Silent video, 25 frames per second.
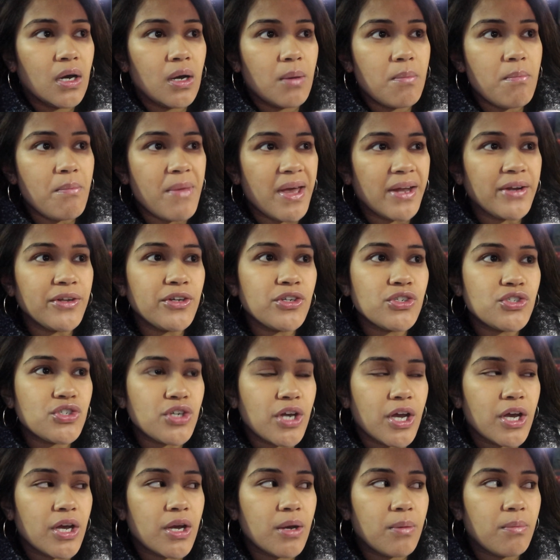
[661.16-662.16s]
manage
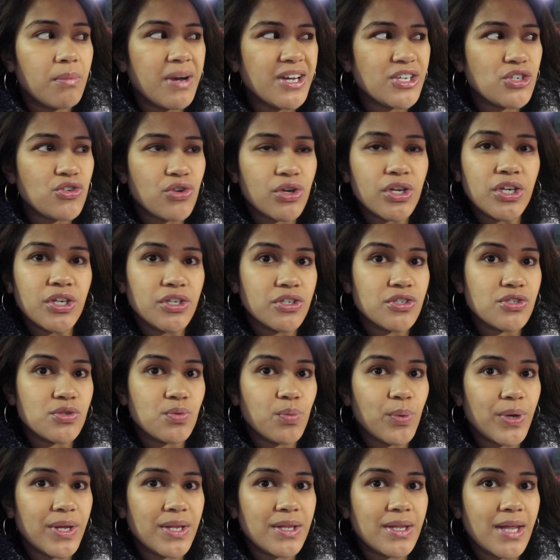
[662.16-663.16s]
my triggers
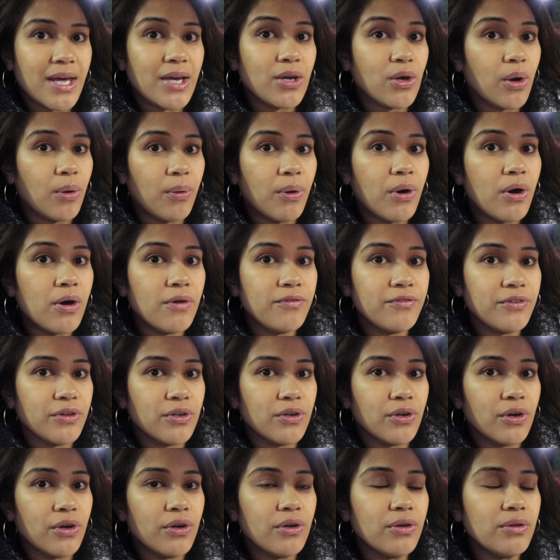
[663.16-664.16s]
when they go off, you
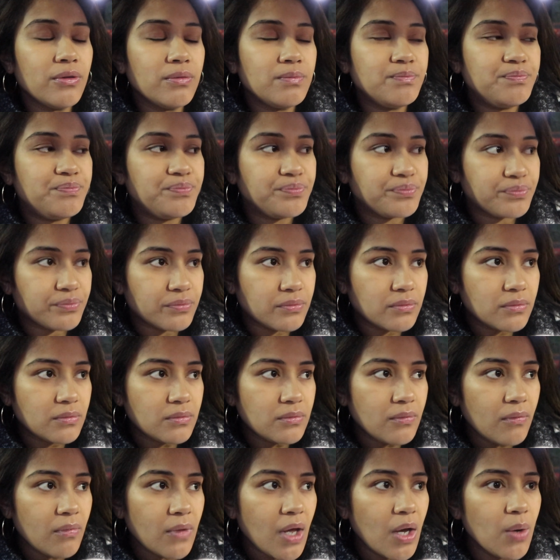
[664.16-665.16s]
know.
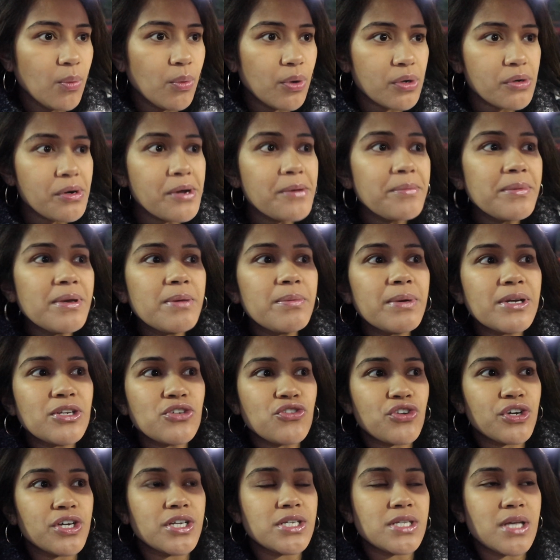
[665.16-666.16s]
And what do I mean by
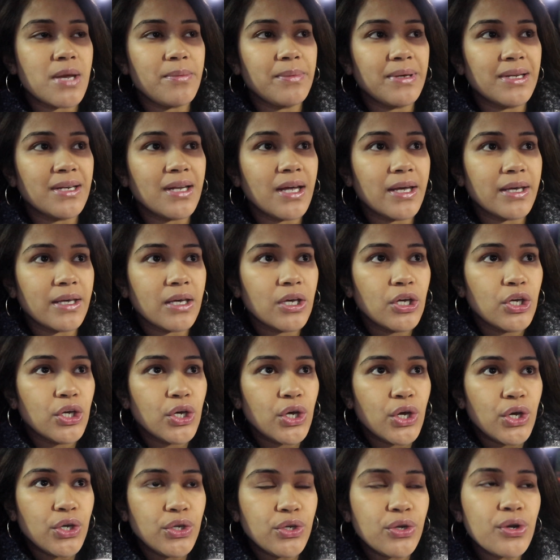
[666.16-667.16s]
triggers? I mean like,
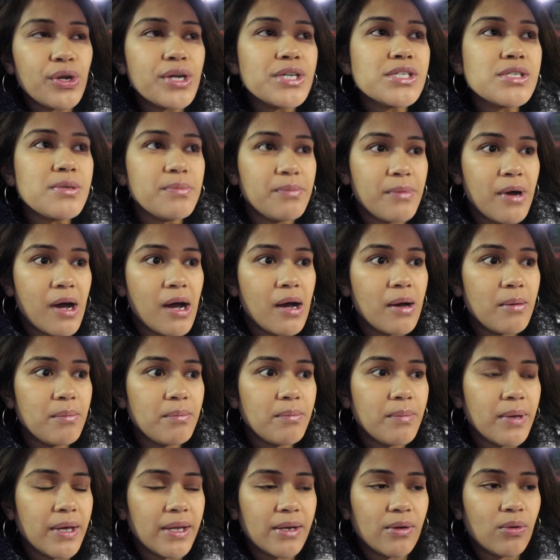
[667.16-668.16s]
you know, as a
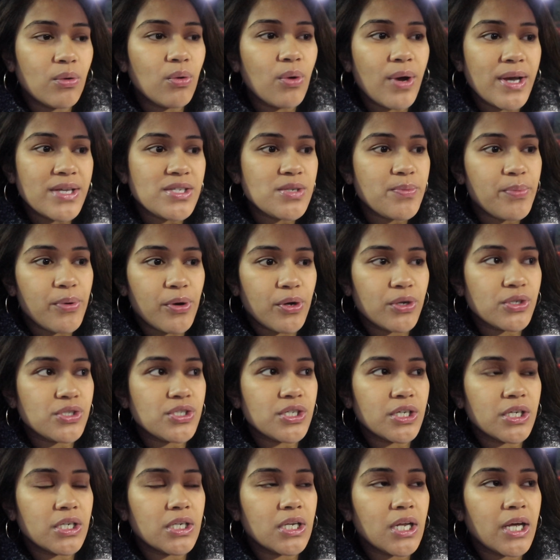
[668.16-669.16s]
mom and or as a
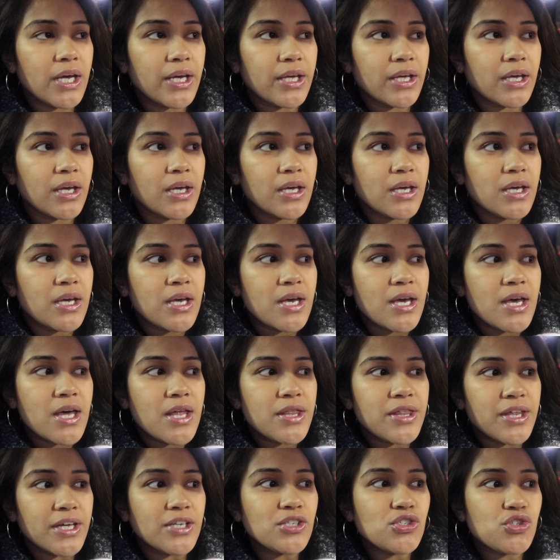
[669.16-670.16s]
person, like
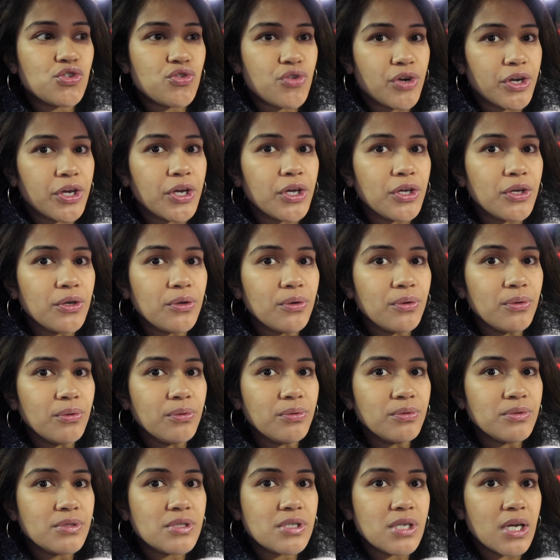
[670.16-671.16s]
things trigger
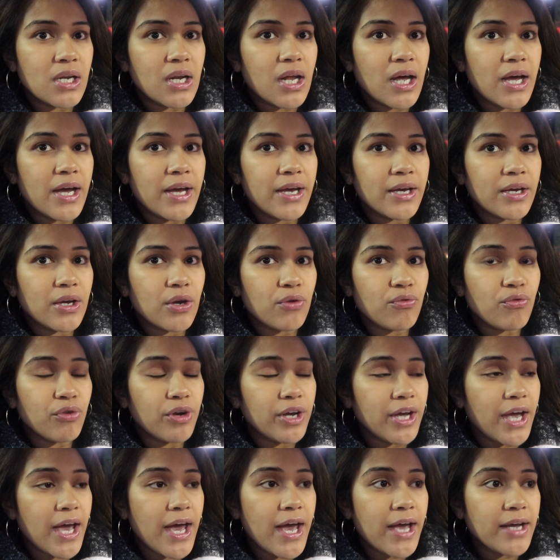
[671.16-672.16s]
you to like
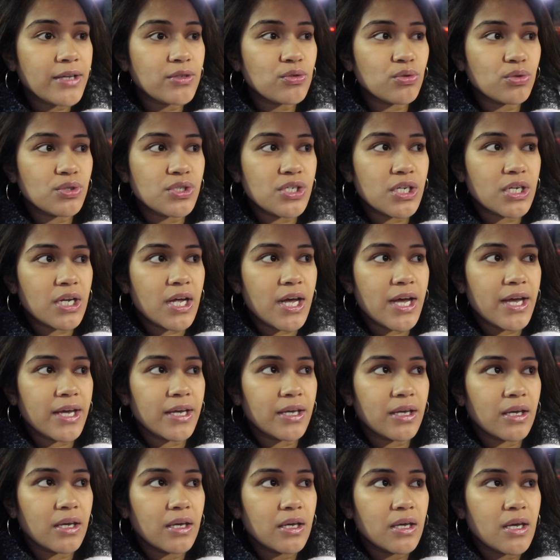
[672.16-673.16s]
react or to
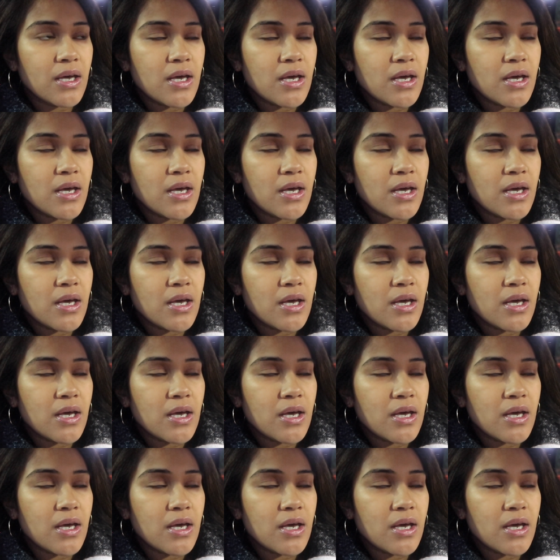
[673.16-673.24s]
like